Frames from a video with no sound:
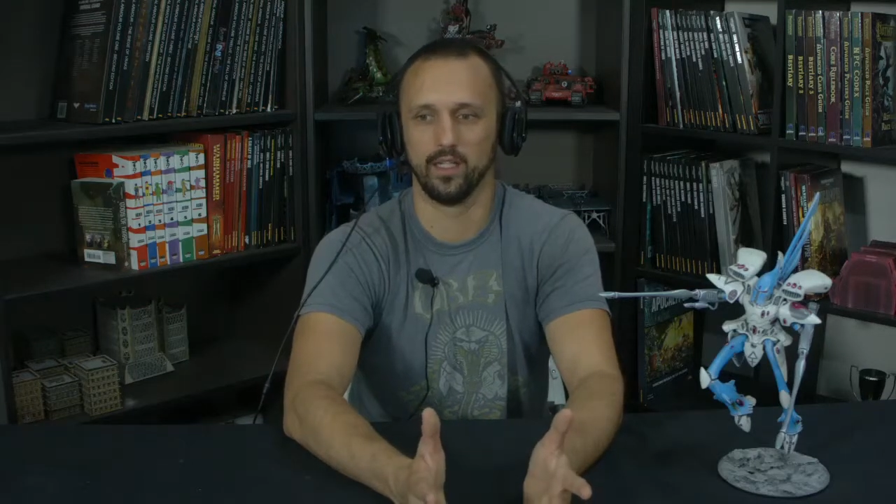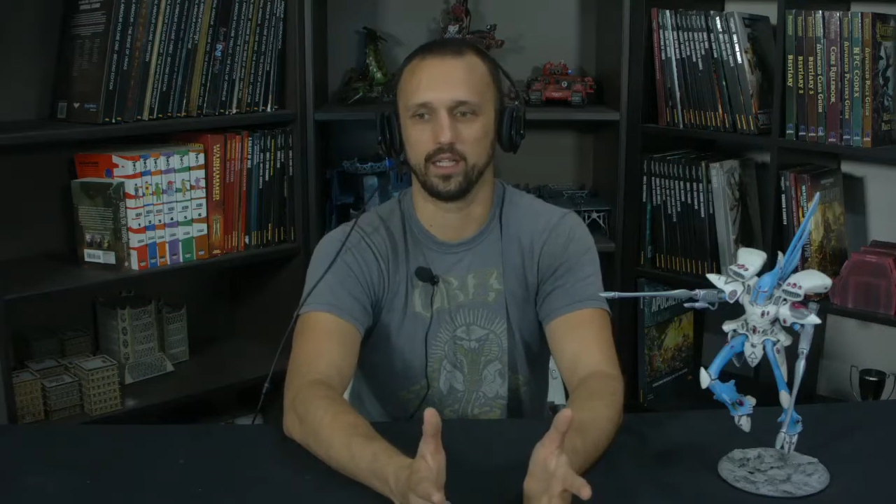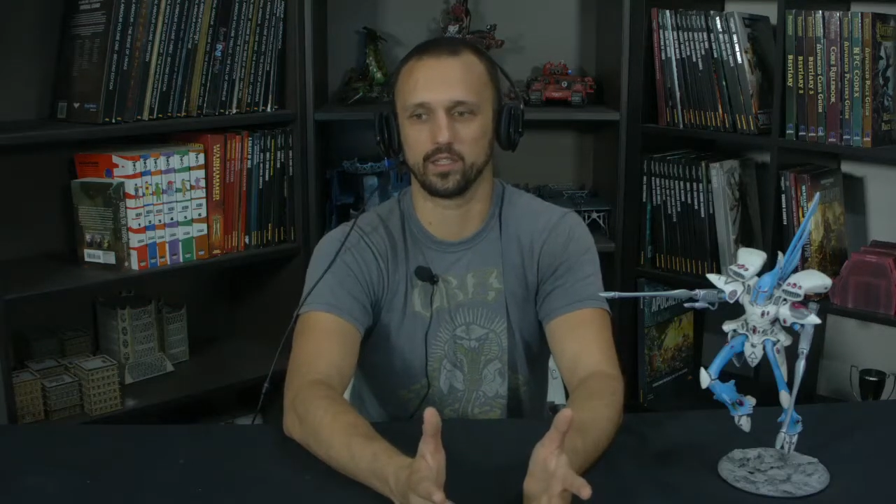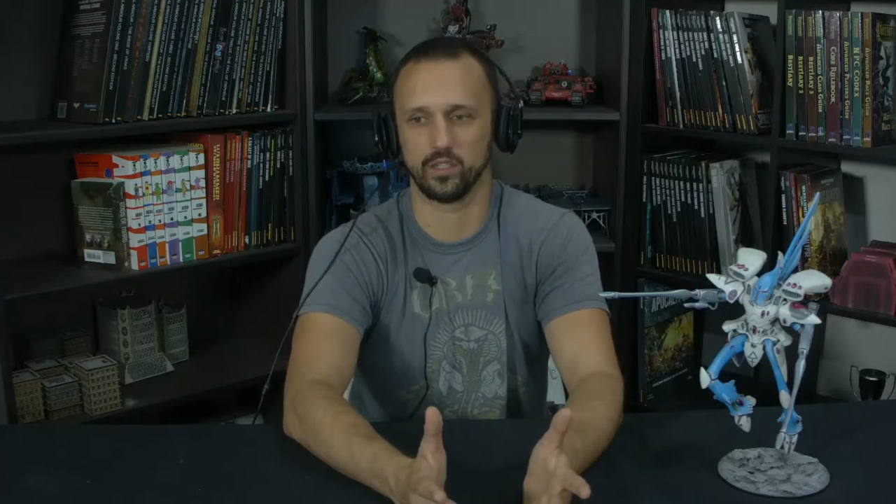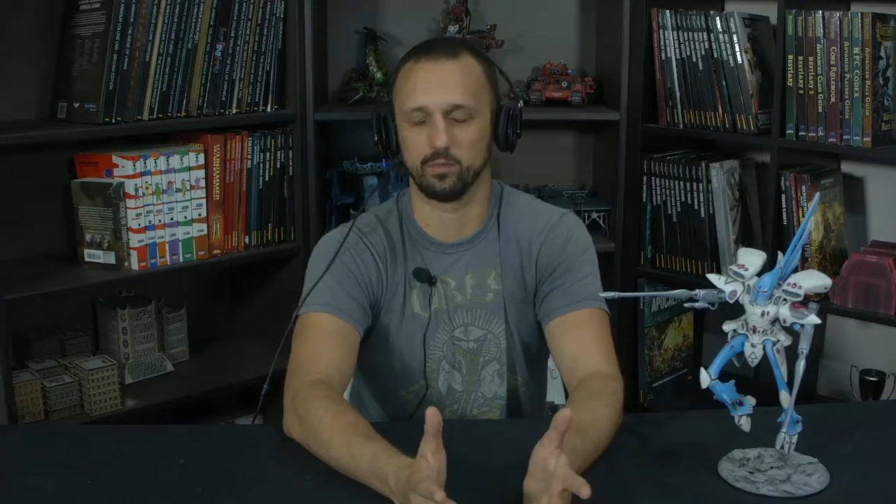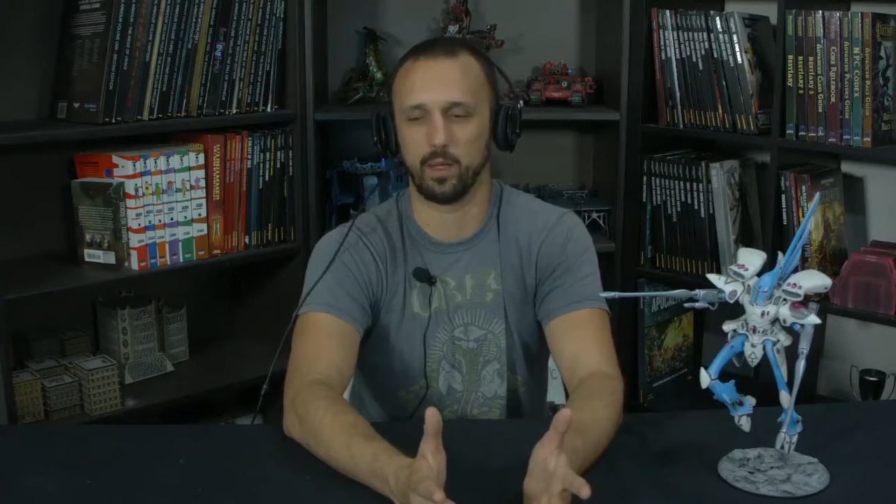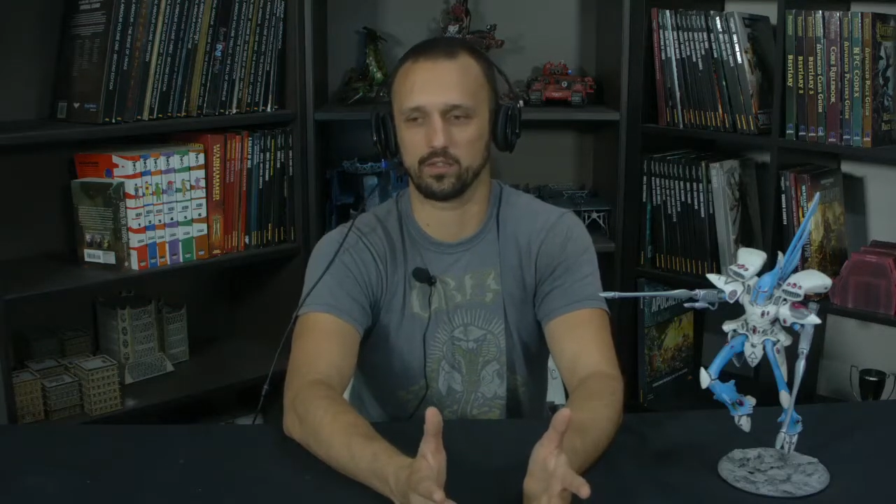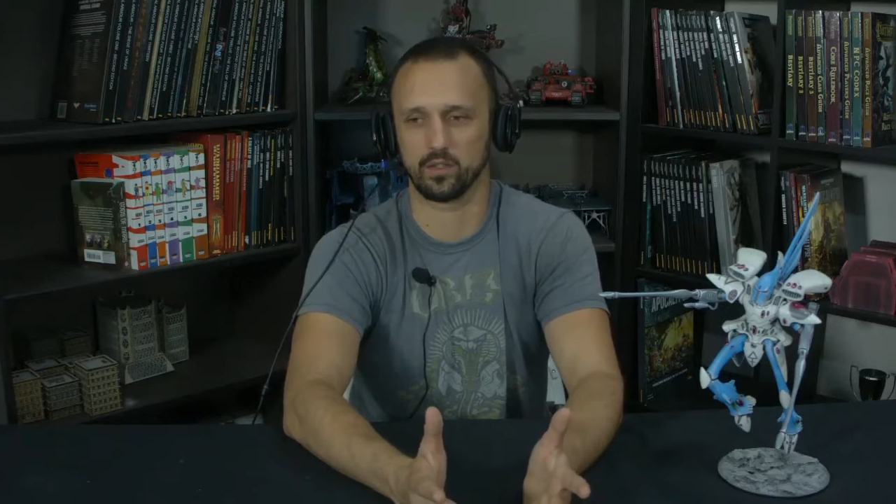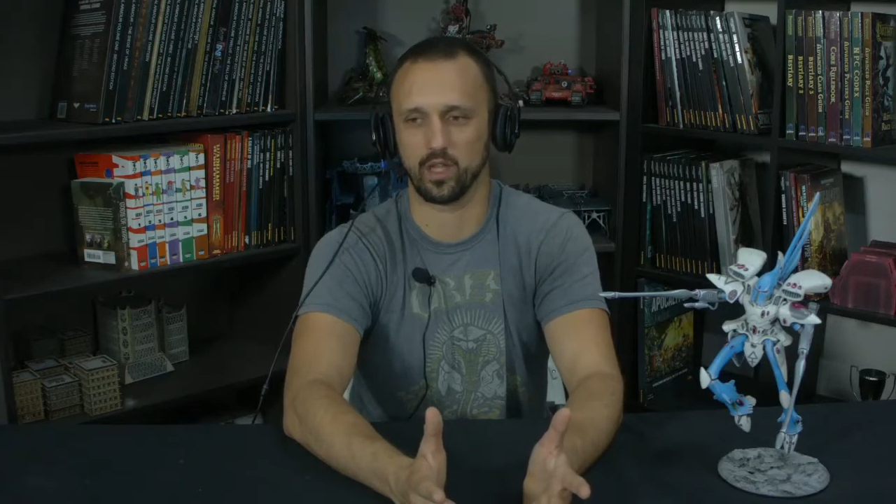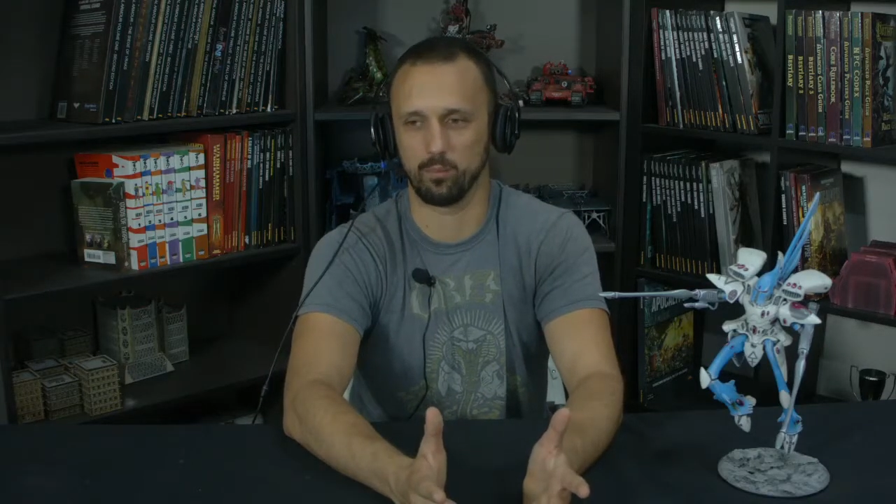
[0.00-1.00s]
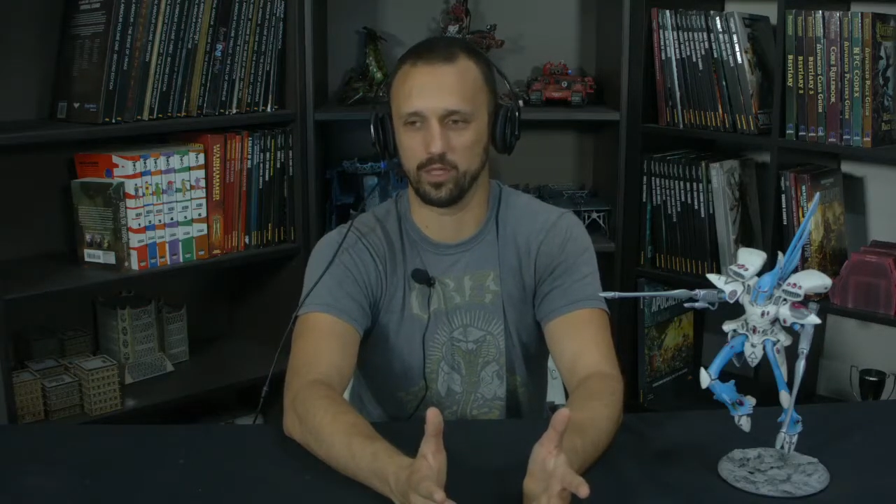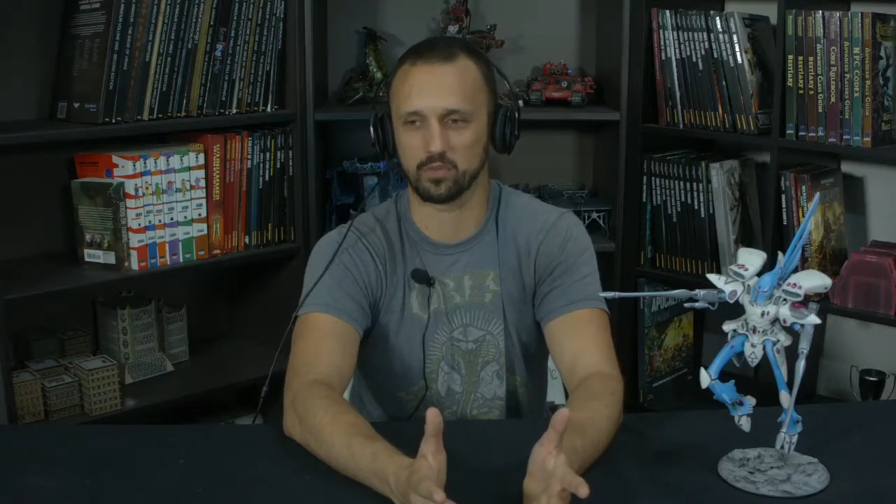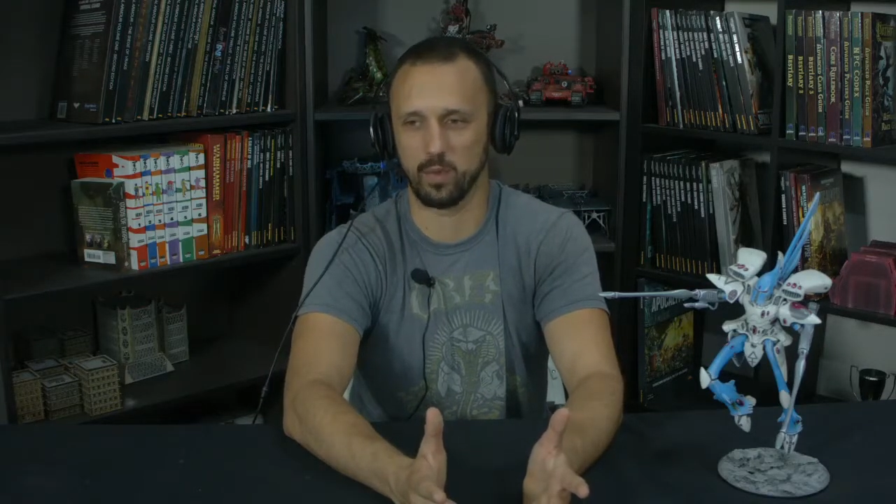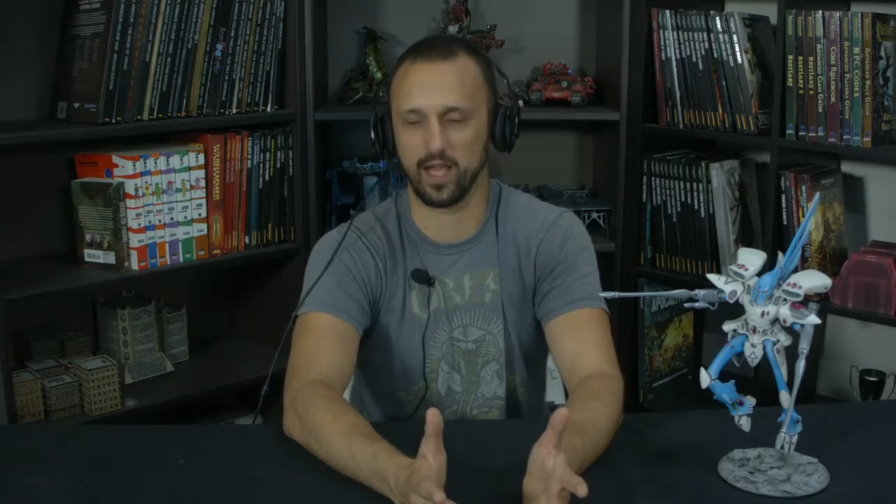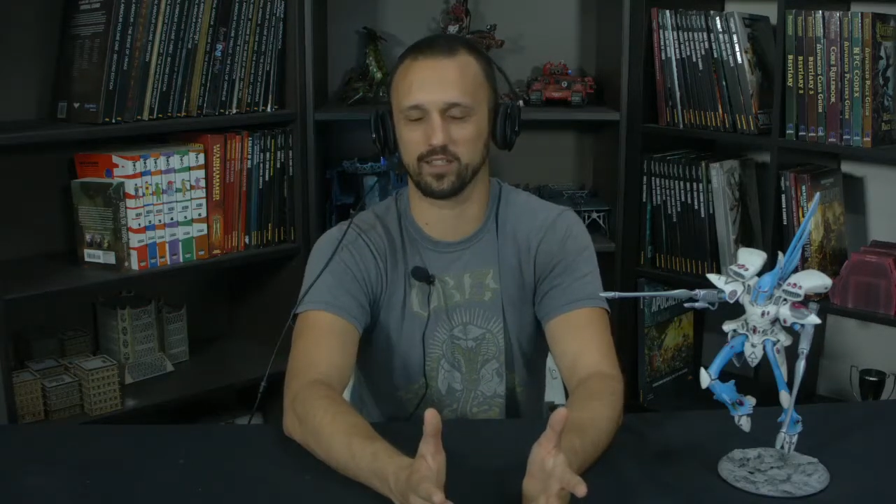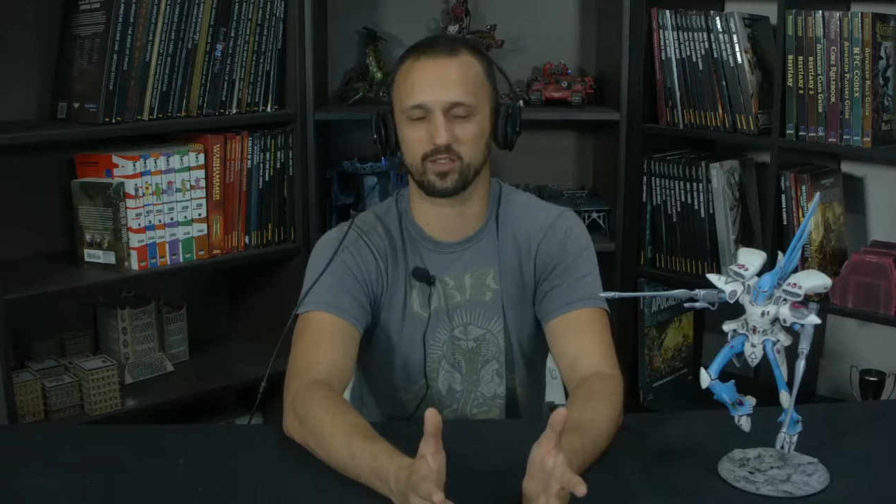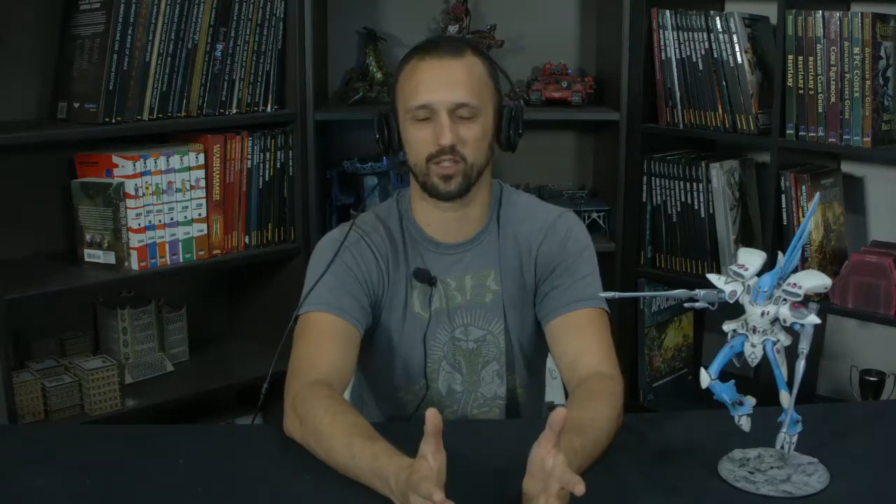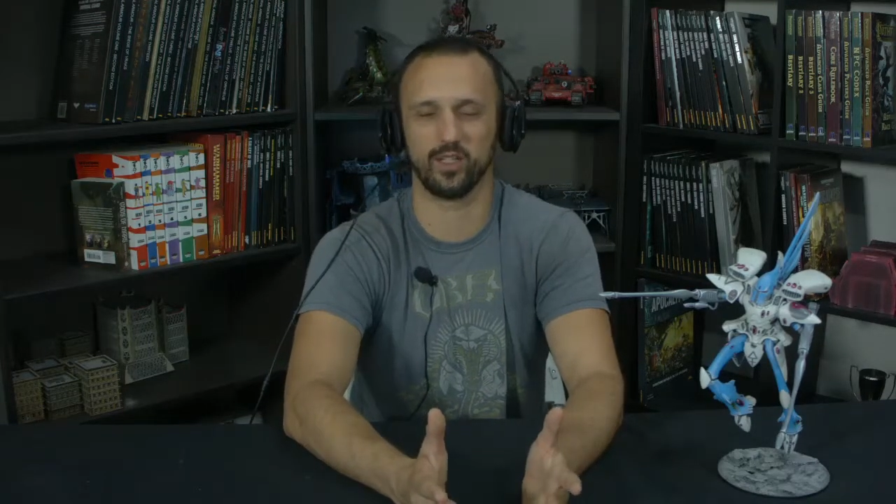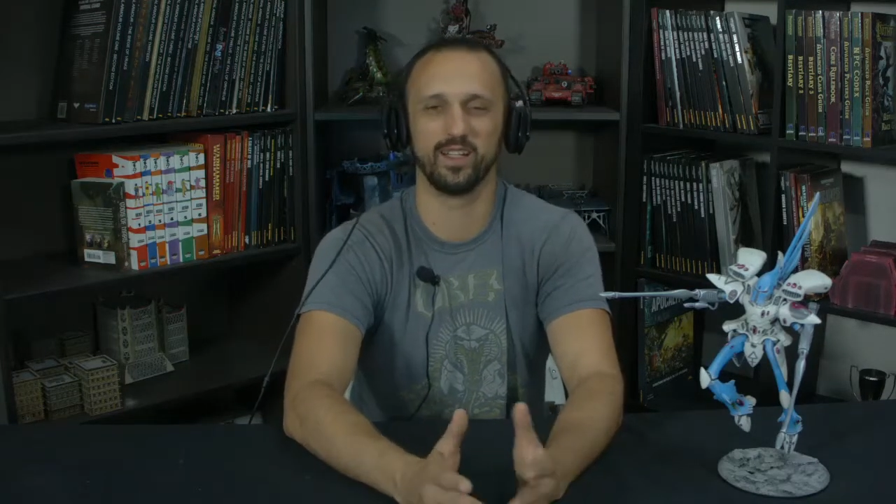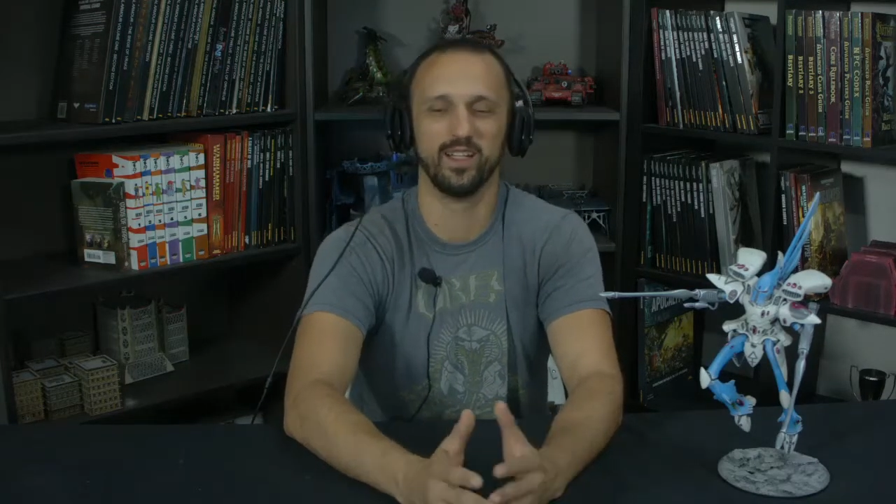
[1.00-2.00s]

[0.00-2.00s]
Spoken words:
and she's basically a Beastmaster.